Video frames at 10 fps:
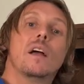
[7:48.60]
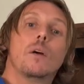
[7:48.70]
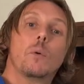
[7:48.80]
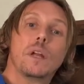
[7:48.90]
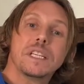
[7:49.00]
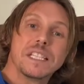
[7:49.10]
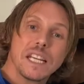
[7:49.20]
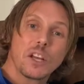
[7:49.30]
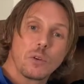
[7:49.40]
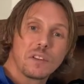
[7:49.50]
we
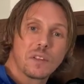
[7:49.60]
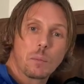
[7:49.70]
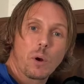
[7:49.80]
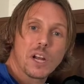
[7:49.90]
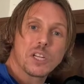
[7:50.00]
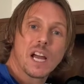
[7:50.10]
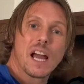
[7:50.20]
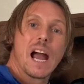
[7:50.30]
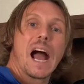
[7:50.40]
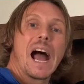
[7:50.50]
decrease the pressure
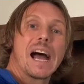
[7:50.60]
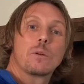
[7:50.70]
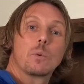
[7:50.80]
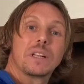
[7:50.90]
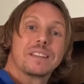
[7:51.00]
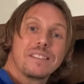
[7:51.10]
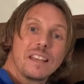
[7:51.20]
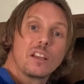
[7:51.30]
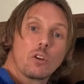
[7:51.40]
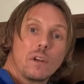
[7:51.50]
and will
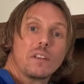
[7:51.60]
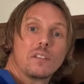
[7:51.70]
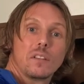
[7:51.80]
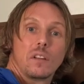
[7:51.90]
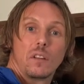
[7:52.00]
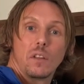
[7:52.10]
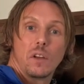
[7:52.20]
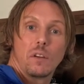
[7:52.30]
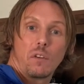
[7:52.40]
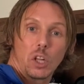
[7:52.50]
decrease
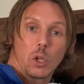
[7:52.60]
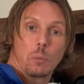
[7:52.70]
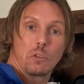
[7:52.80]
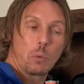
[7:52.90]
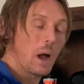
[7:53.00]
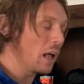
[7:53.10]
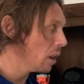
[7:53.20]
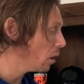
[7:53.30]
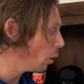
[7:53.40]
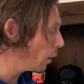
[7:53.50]
the volume as
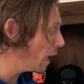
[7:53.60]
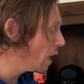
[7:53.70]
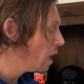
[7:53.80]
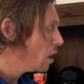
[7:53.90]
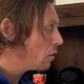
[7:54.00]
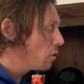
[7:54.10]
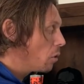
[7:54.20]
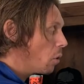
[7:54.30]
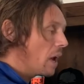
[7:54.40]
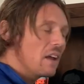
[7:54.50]
well, okay?
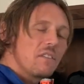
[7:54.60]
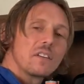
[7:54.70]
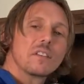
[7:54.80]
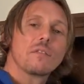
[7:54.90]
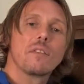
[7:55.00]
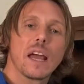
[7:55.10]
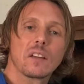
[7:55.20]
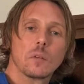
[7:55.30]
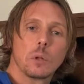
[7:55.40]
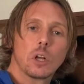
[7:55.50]
So if it's a
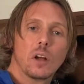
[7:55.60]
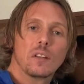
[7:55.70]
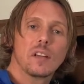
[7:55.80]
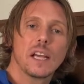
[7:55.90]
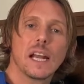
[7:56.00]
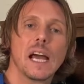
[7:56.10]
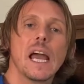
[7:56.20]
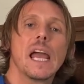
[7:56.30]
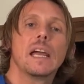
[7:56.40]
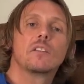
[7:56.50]
flexible container,
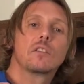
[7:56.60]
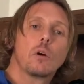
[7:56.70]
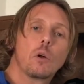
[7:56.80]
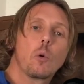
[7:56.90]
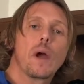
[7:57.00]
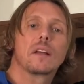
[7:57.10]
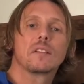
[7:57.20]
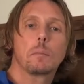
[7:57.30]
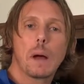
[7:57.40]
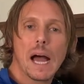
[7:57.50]
it's going to
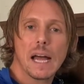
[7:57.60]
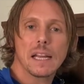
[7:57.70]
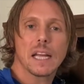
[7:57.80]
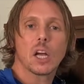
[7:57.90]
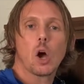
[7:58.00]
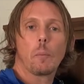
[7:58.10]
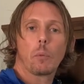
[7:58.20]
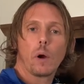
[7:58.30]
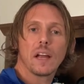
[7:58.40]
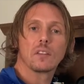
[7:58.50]
expand and
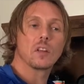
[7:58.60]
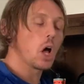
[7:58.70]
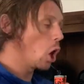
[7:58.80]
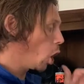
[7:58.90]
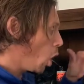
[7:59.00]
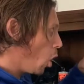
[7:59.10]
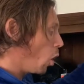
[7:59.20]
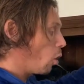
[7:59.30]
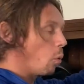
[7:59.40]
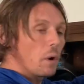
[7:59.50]
compress
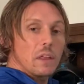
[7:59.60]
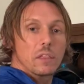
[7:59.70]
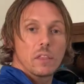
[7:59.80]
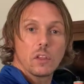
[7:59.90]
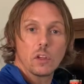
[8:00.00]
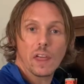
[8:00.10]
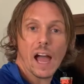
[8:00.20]
along with the other